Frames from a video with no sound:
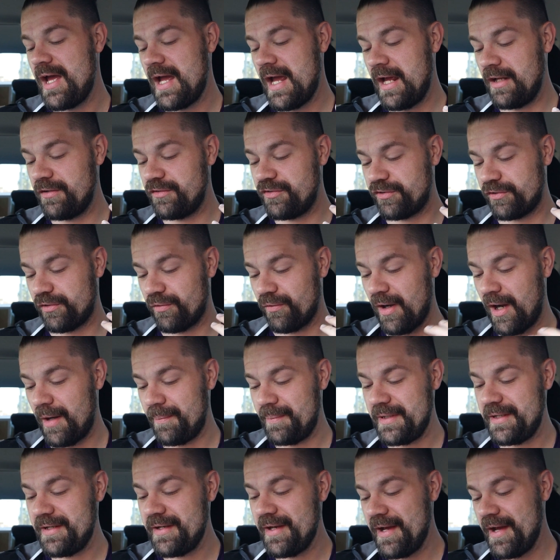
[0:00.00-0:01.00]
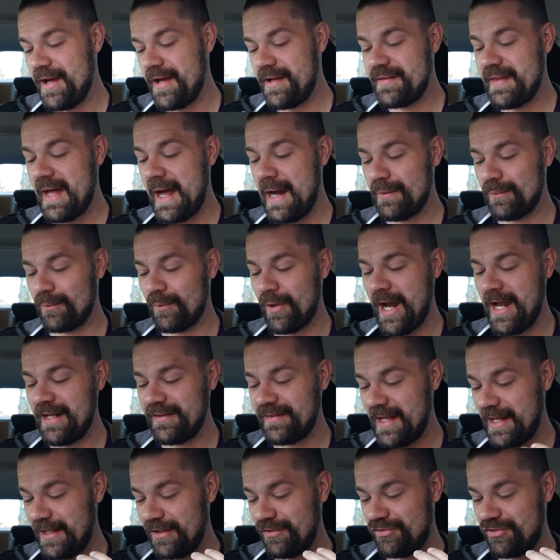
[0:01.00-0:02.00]
And Skorupi, that
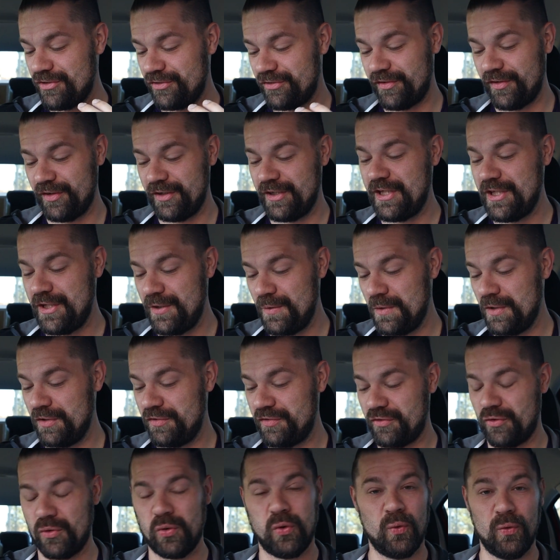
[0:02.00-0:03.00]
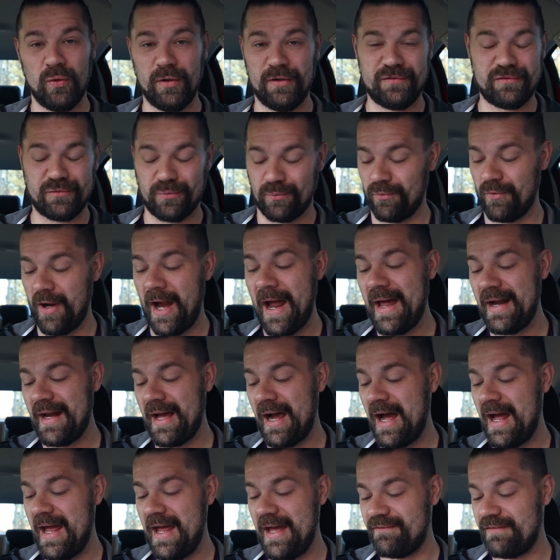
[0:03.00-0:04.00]
red, that is just the cutest, coolest red
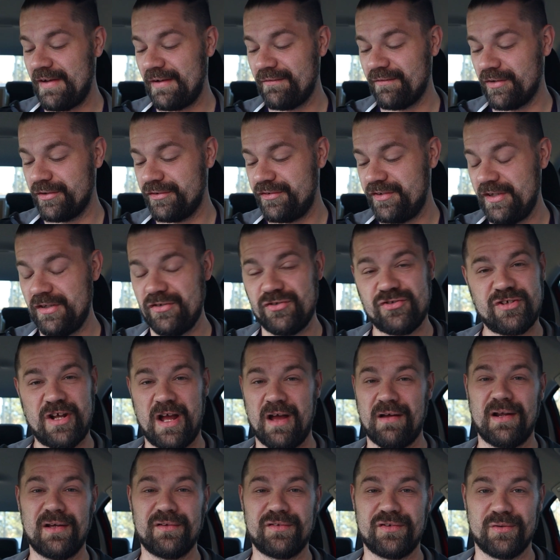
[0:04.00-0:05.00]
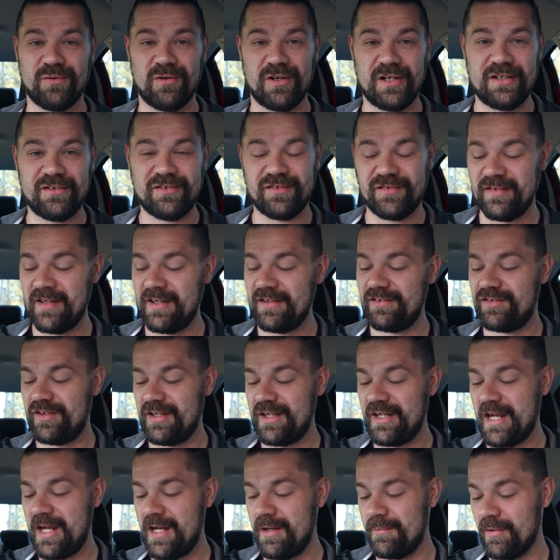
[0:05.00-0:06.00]
I have ever seen. Shout out to Reese,
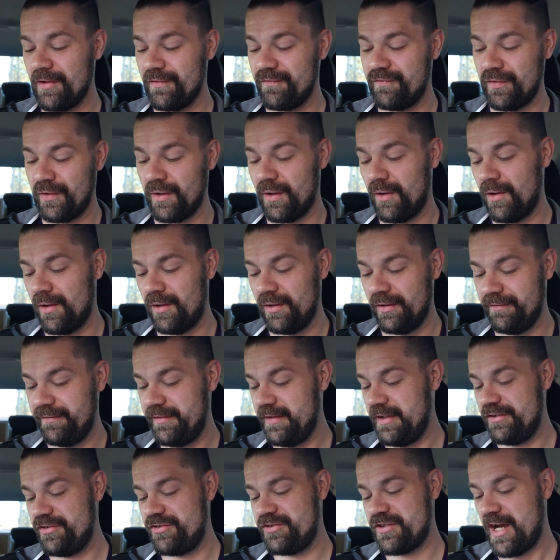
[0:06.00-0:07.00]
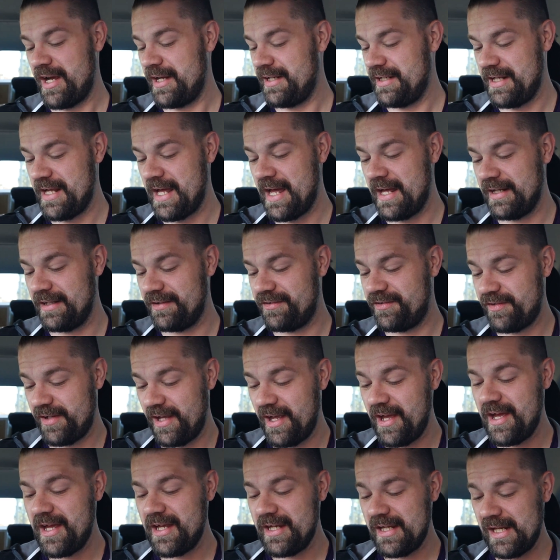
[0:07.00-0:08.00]
Disney Gamer, for all of these shiny edits.
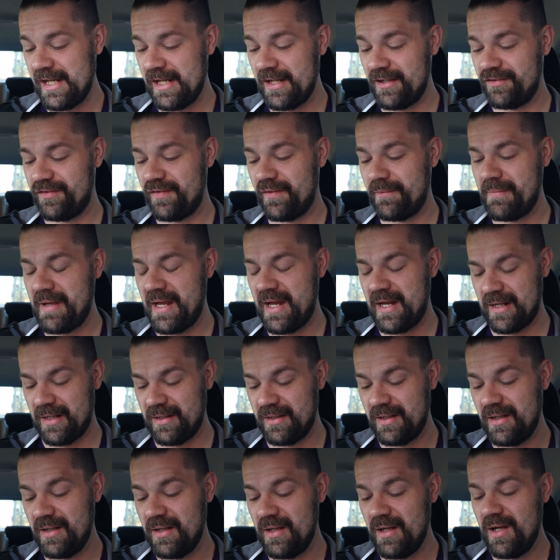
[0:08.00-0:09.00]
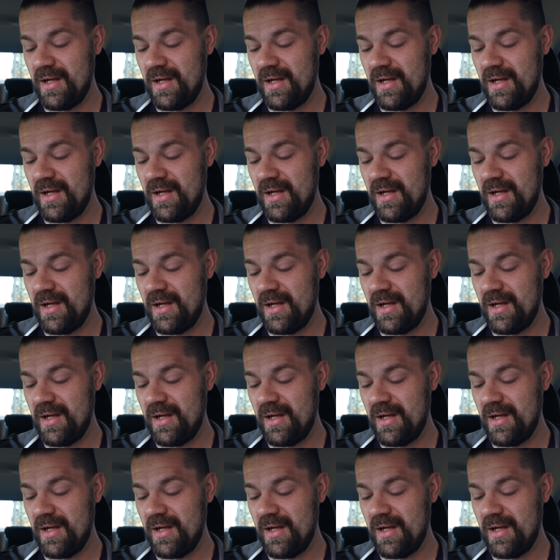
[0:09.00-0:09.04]
He is the man.